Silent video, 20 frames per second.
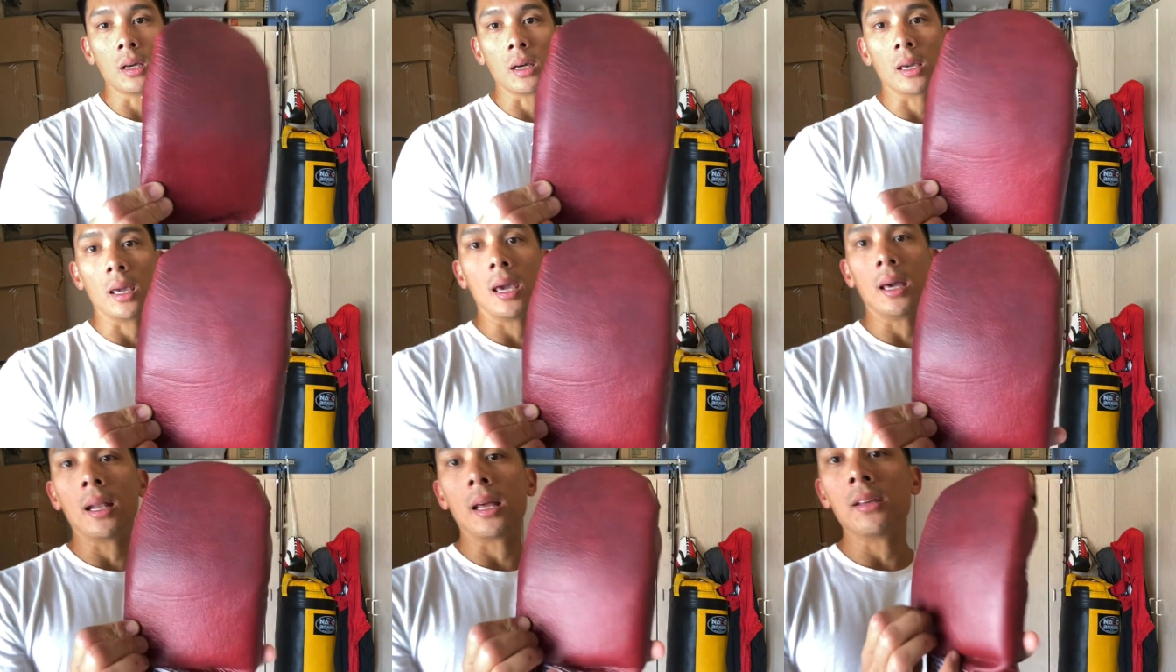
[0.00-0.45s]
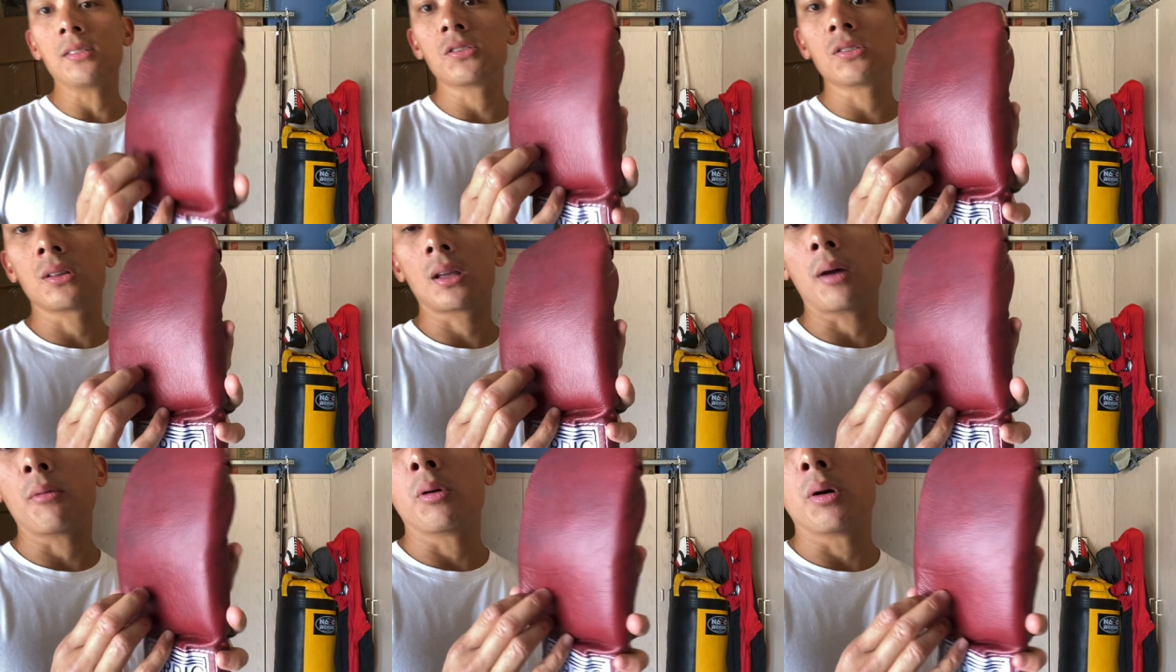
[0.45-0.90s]
Again,
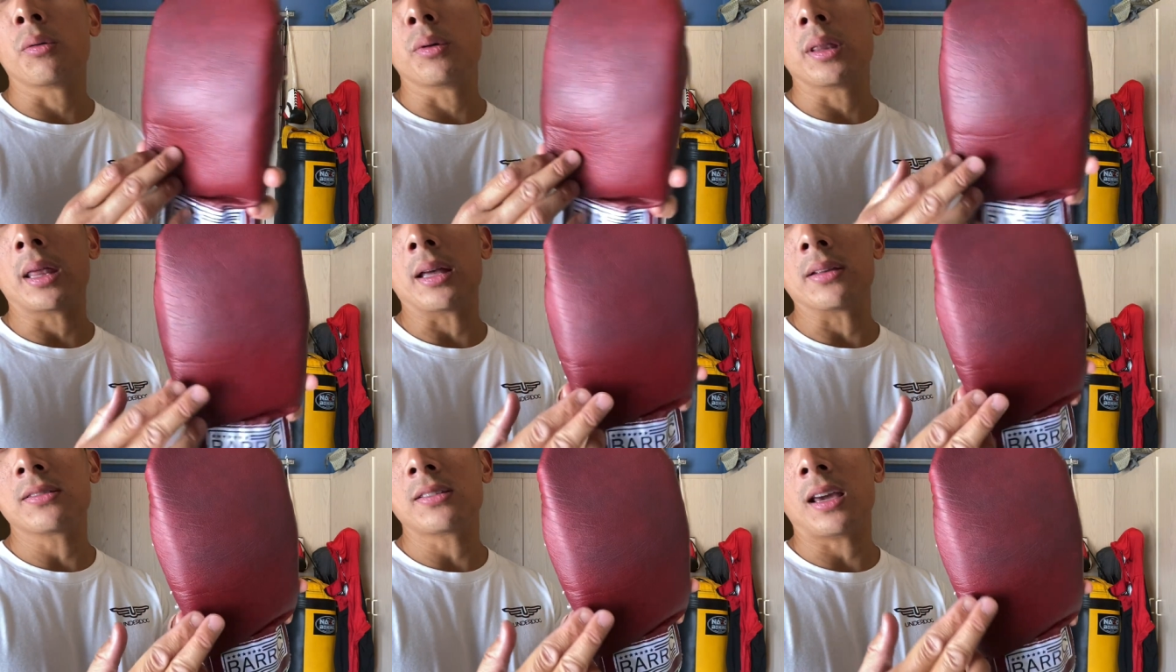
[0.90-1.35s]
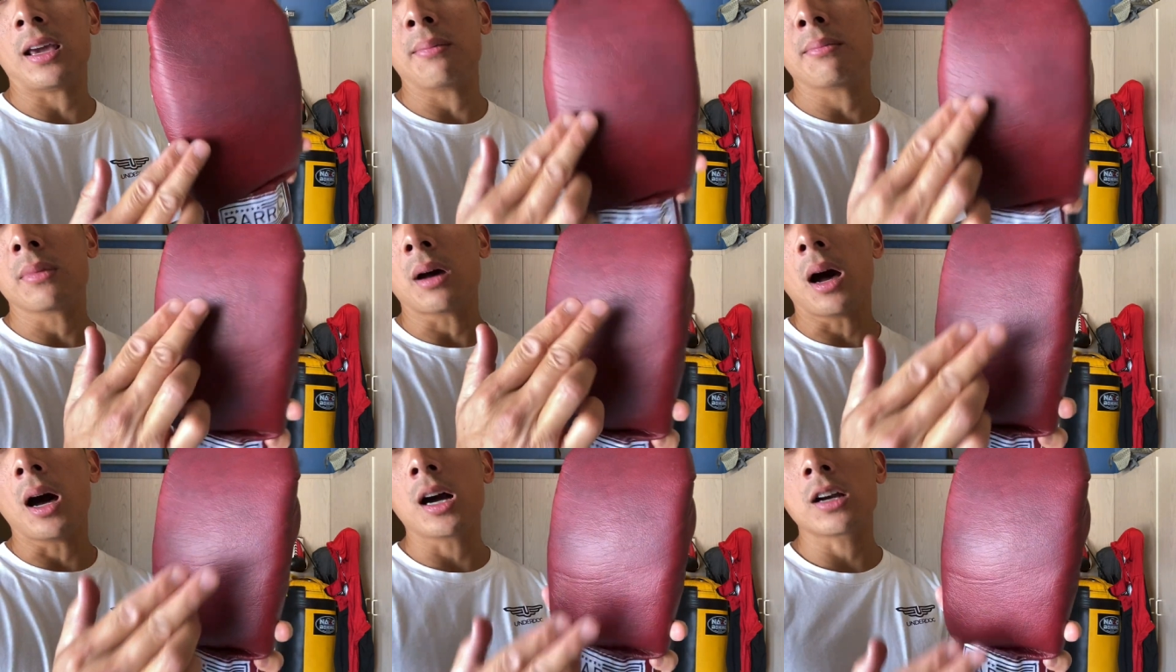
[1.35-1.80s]
I went with that
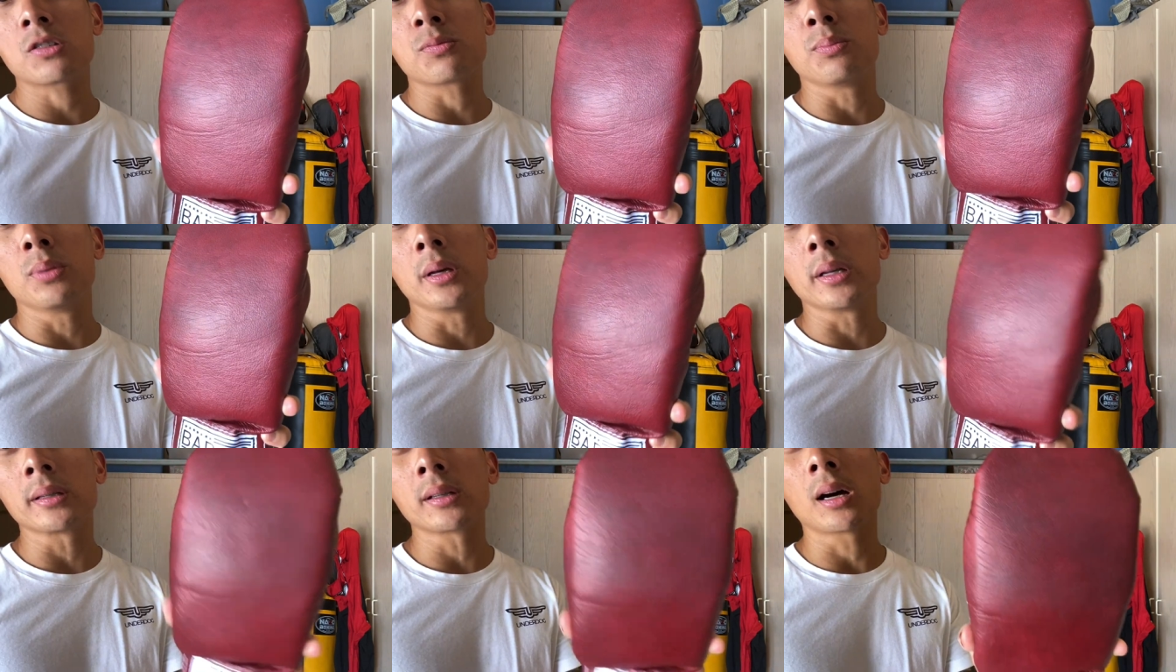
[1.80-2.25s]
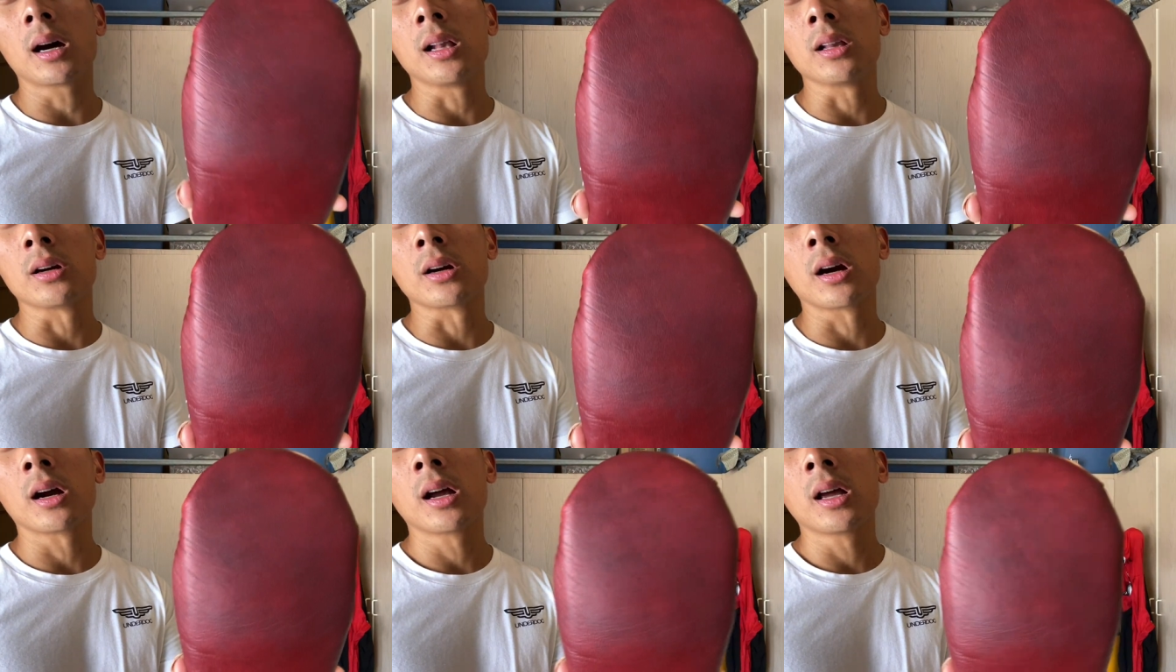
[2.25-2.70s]
same oxblood
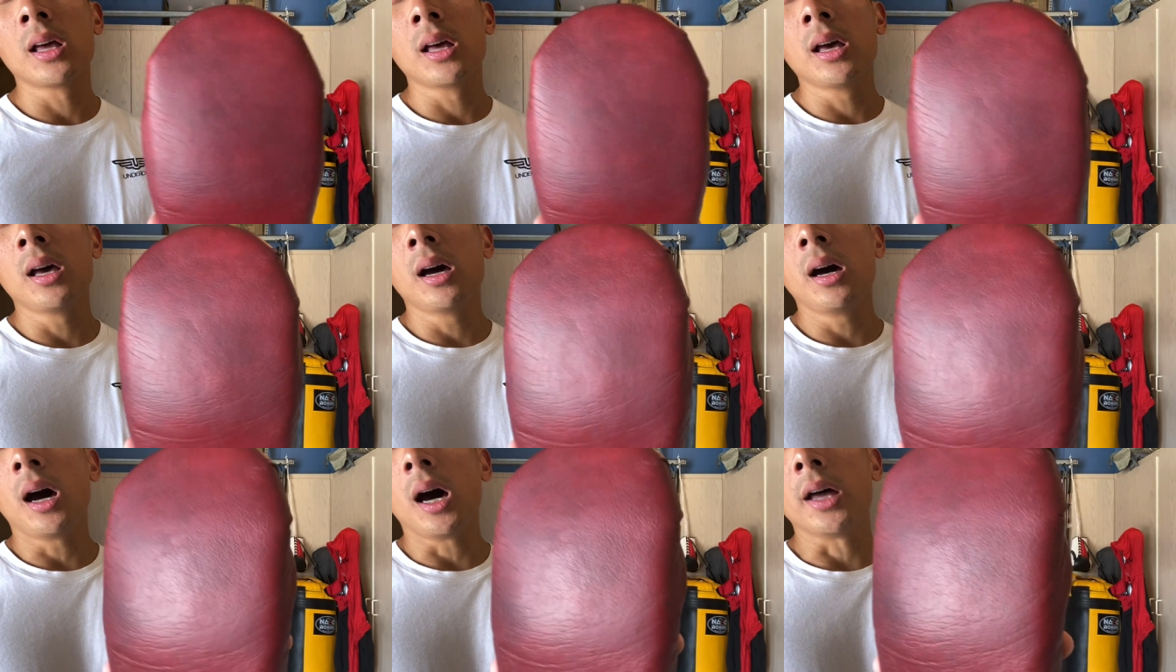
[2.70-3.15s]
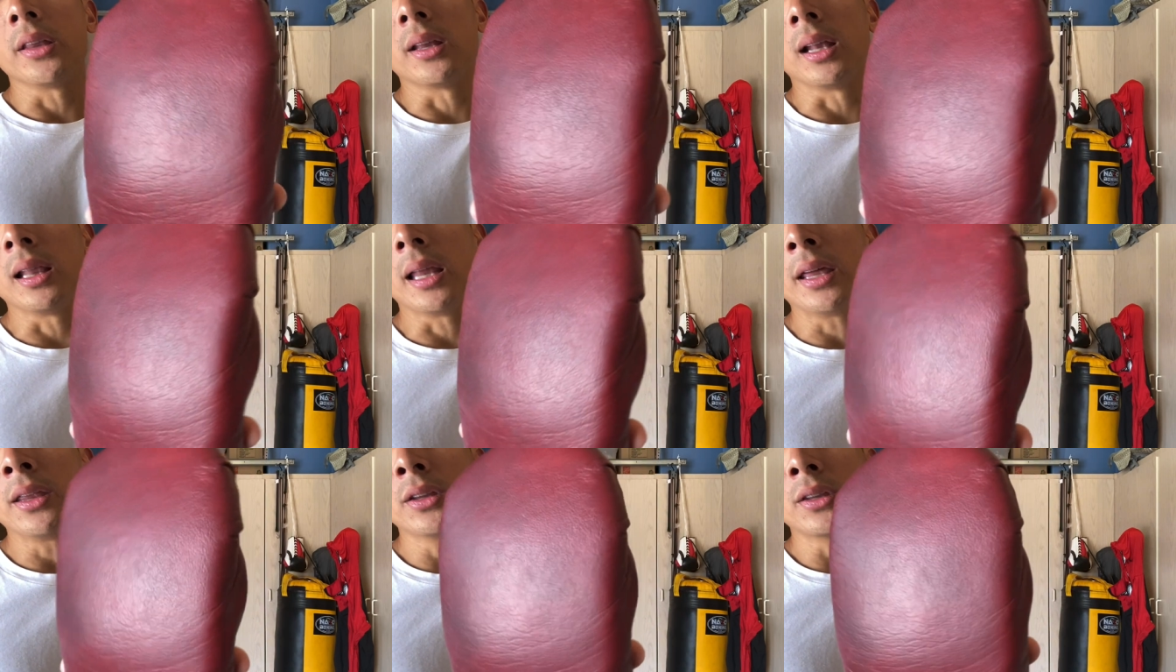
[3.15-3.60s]
color on the
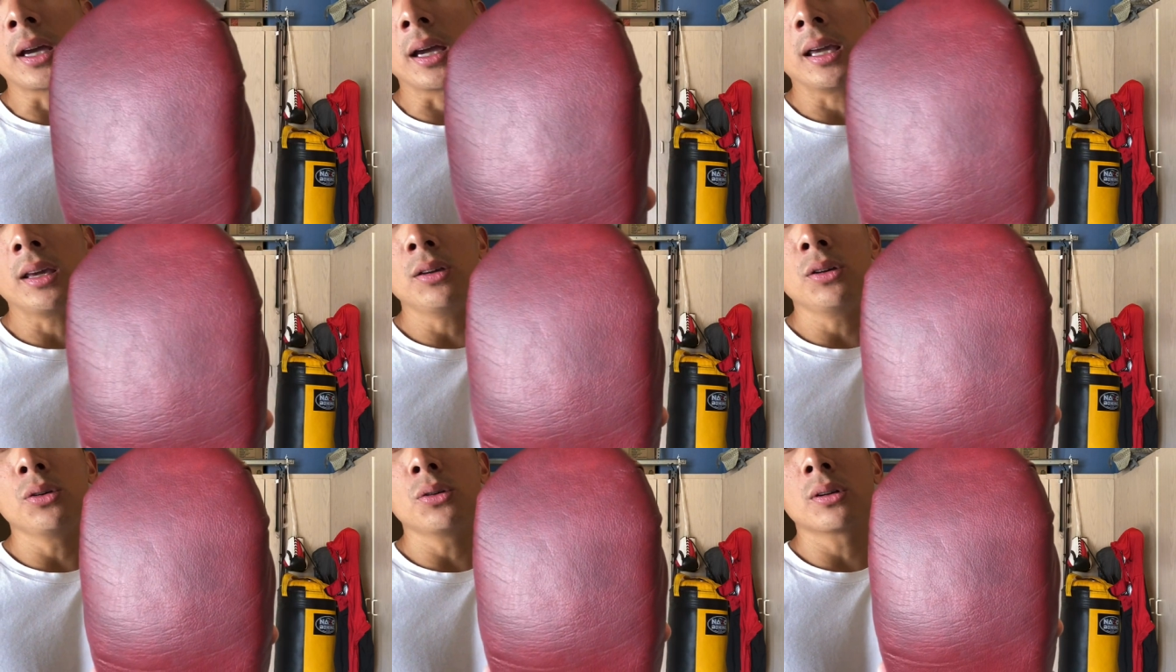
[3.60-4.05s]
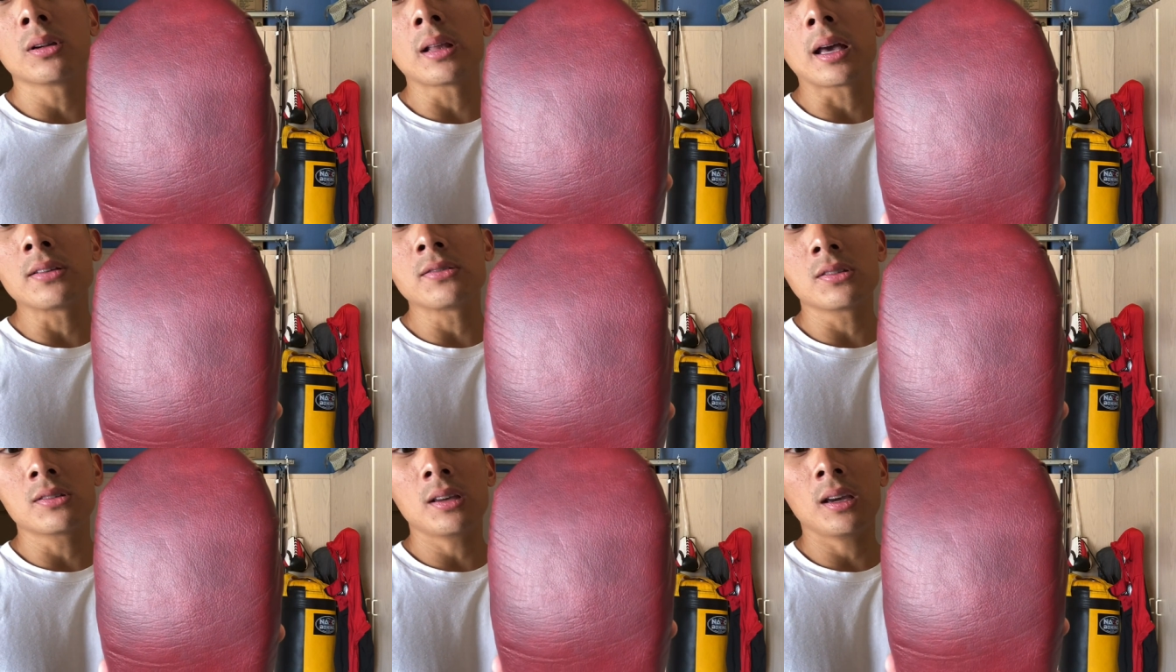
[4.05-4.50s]
leather that he
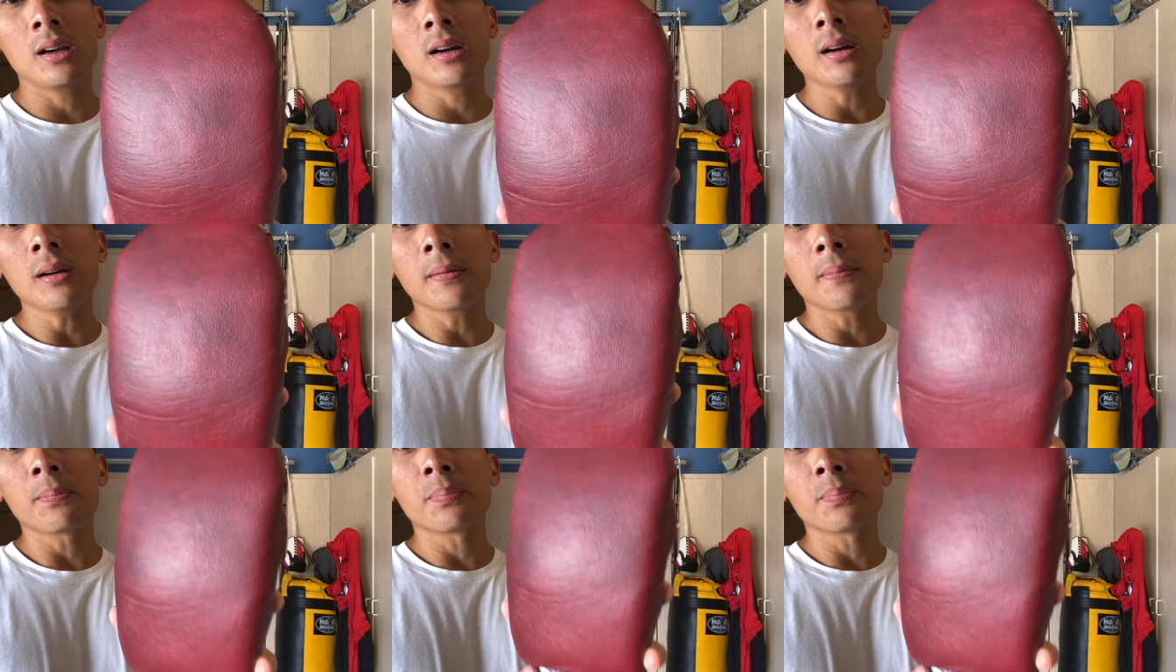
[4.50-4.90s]
utilizes here,